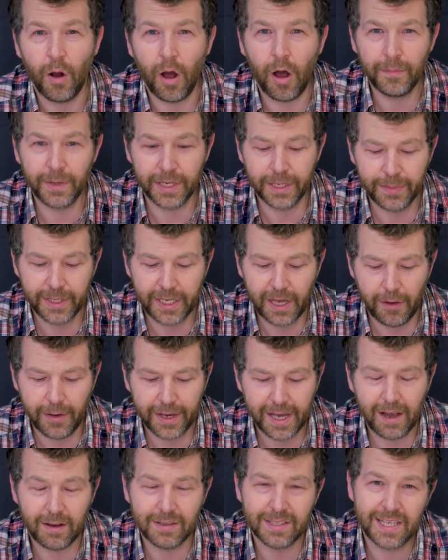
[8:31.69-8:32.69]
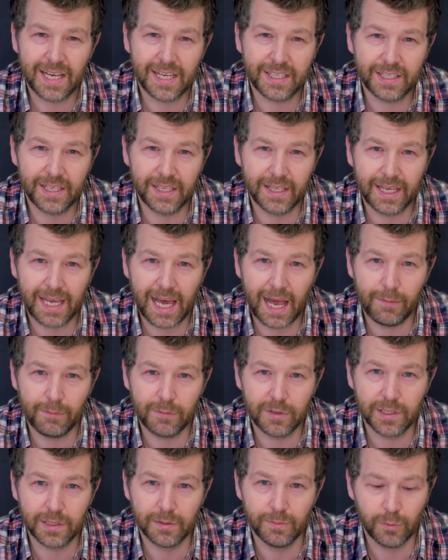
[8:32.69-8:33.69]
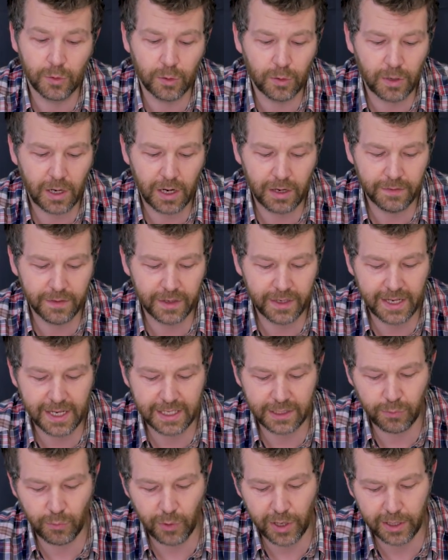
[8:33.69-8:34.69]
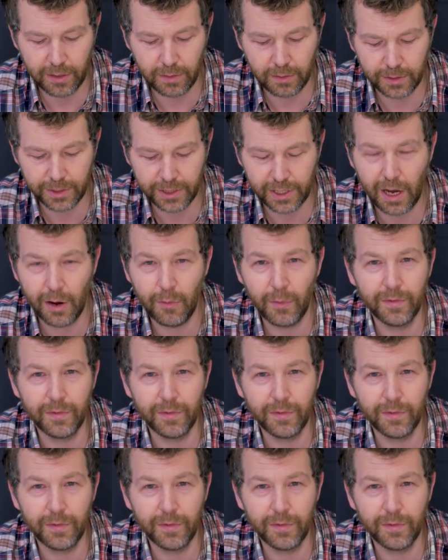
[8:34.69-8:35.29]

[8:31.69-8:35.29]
I'm going to be going out and testing the camera some more over the next week or so.